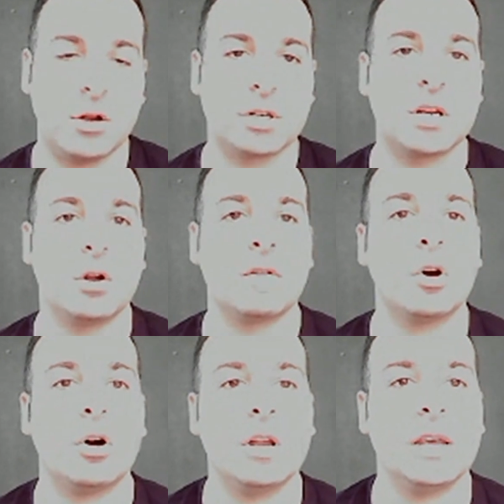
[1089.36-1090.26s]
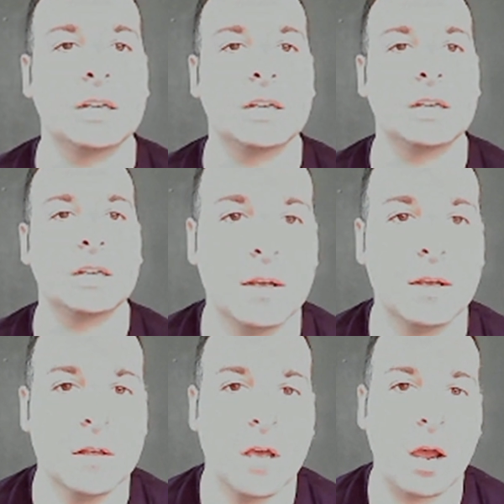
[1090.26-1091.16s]
he lost a lot of
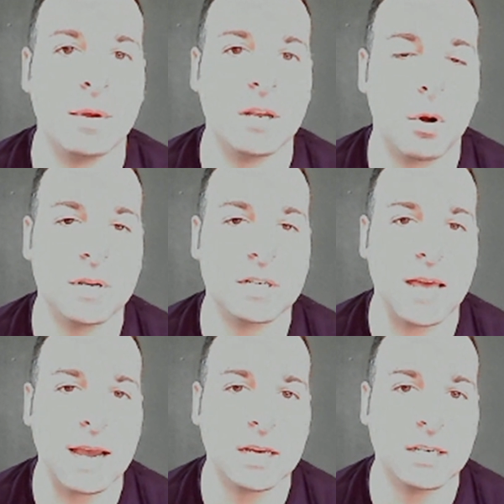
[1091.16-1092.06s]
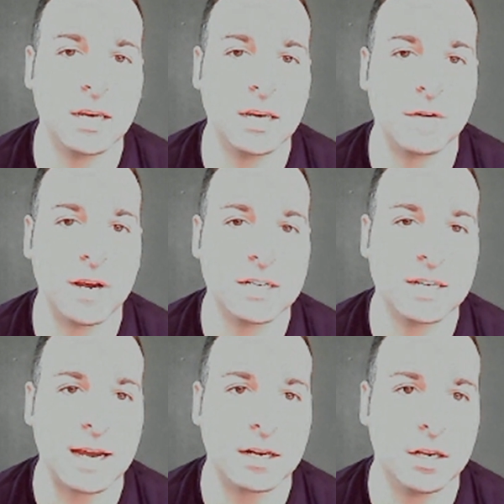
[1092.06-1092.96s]
colleagues. I mean, the problem is academia is very
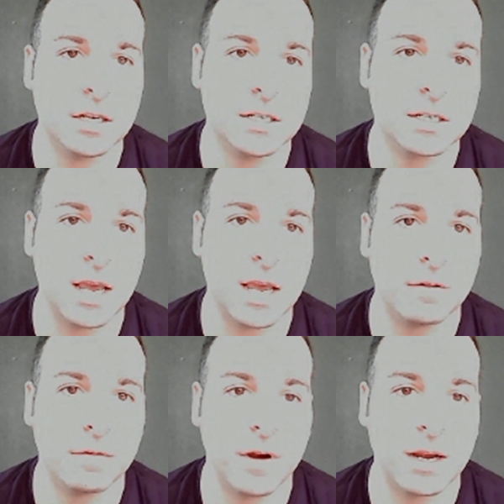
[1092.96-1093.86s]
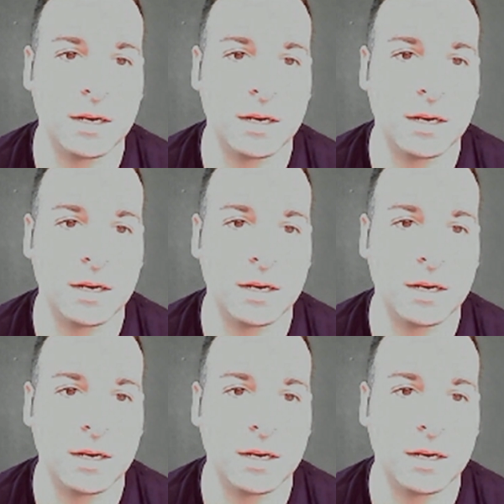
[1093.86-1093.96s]
stagnant, and